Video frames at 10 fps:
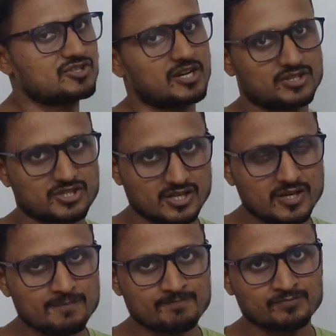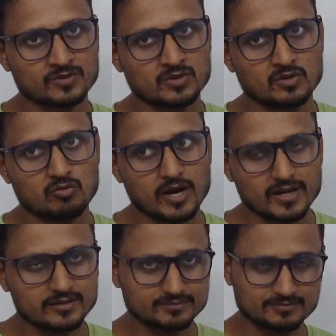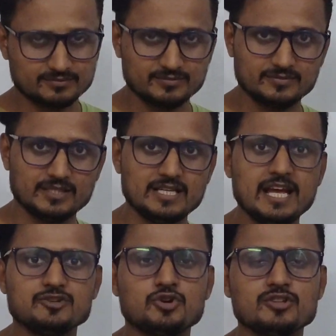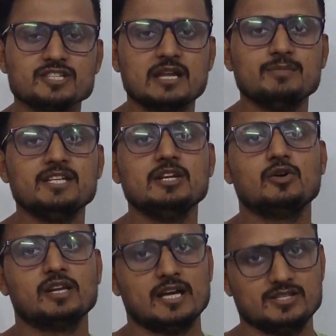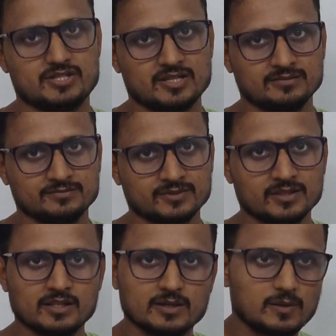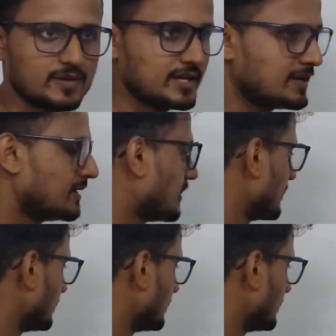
structure where electrons can be delocalized. Okay,